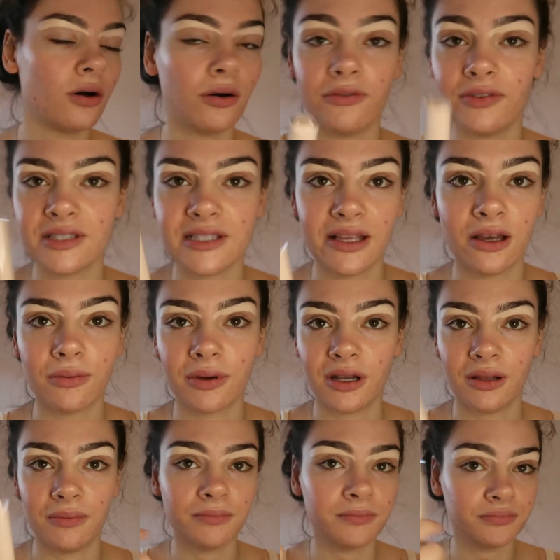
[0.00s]
obviously I'm
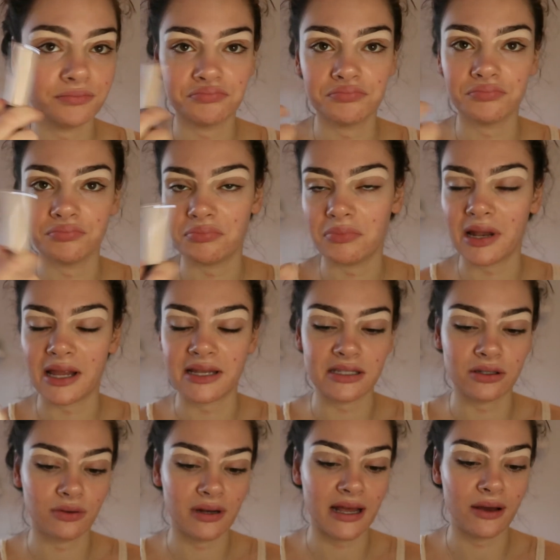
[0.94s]
going to
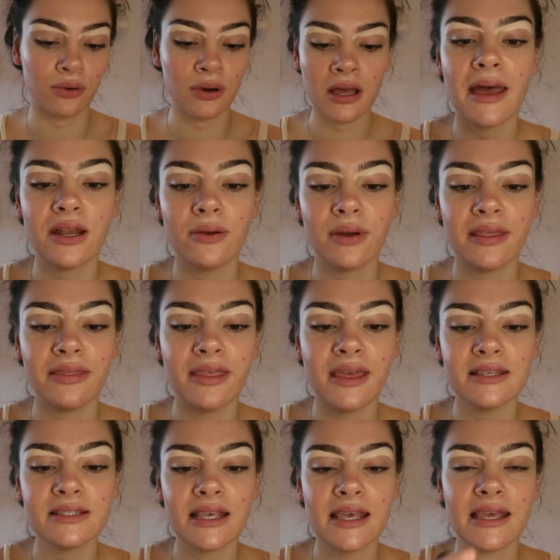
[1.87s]
blend it all out. But anyway,
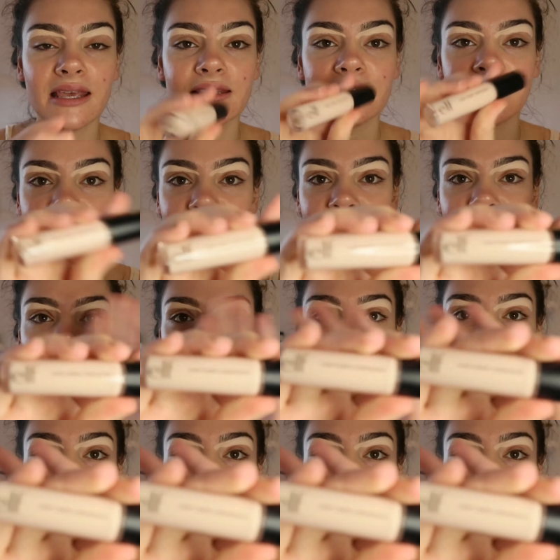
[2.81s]
this is the